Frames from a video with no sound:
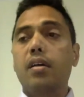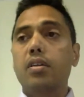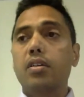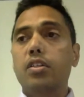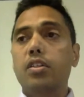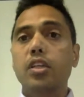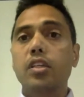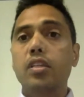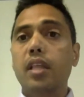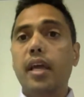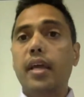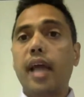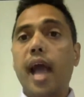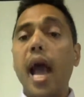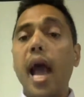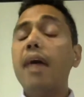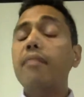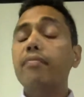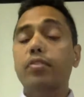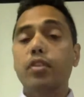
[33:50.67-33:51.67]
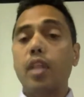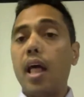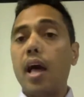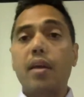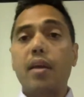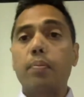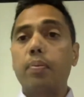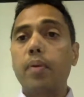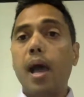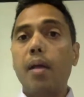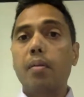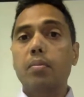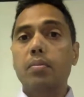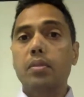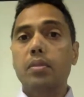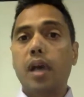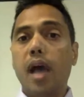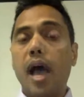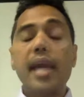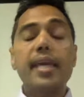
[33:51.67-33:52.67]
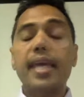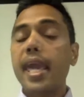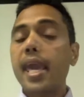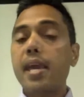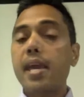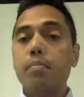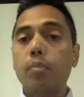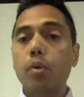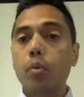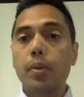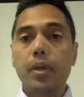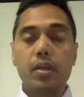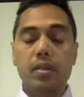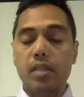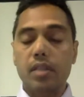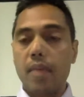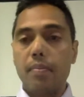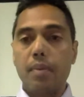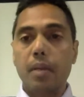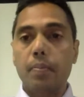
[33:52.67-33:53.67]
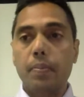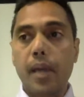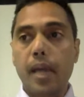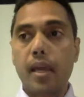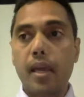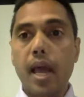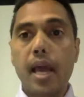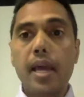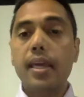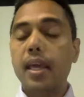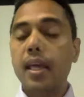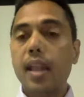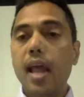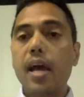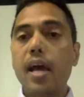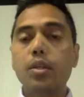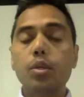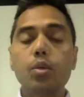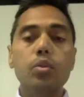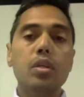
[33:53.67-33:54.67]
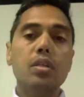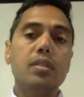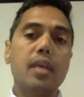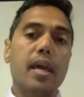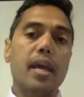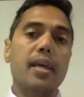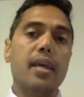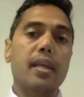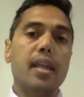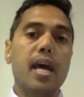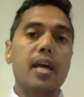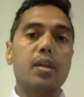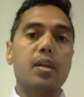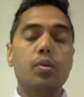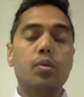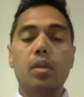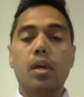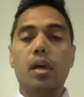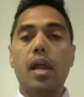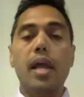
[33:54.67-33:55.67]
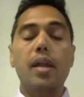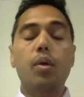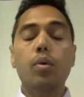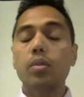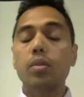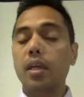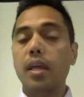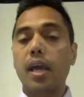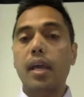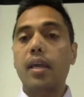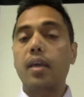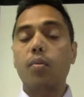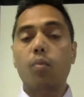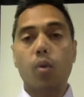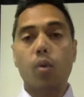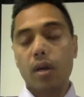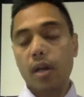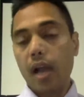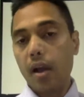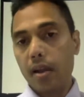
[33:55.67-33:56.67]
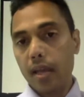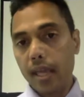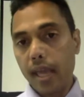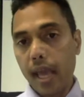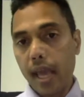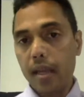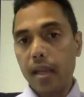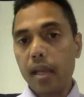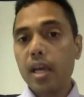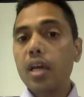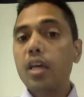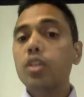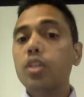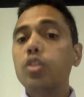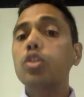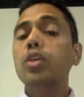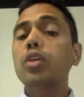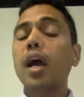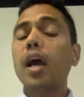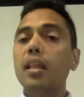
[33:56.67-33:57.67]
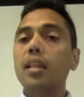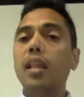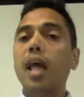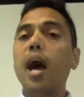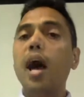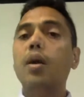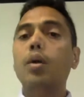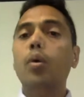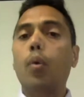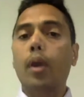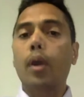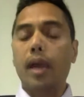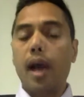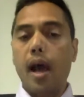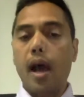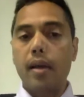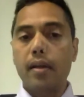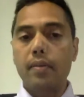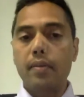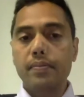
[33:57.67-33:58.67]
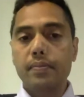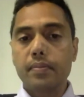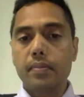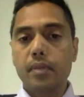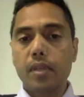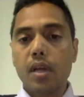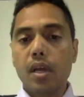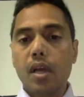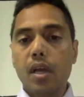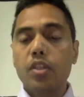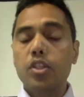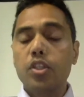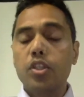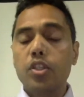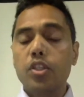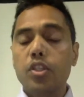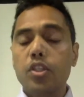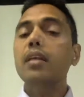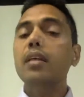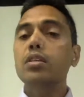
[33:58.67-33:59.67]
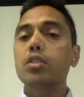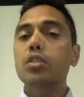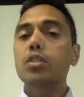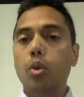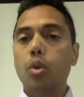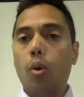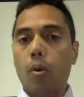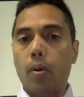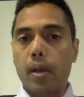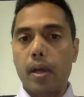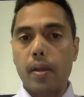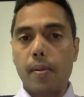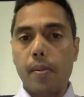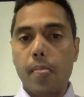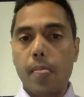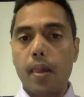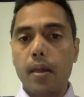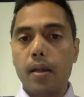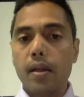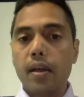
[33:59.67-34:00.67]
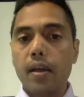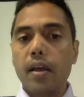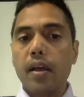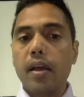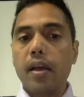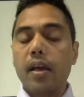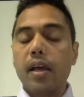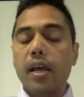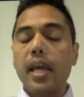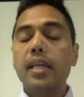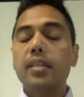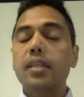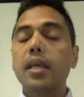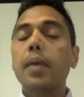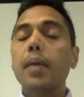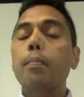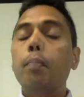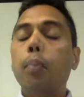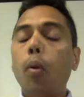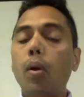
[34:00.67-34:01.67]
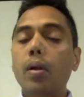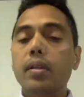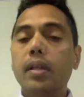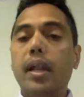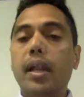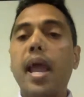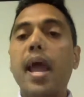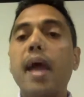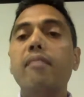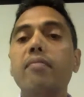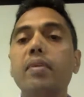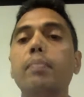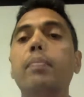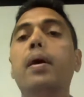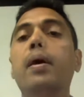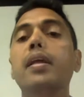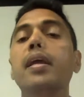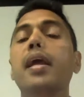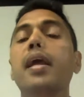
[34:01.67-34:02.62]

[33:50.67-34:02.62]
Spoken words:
she's like, I have a lot of problems. I can't move because I'm in pain. I cannot do this. I cannot do that. I don't think I can work out again. She's got a lot going on. She has a story. It's important that everybody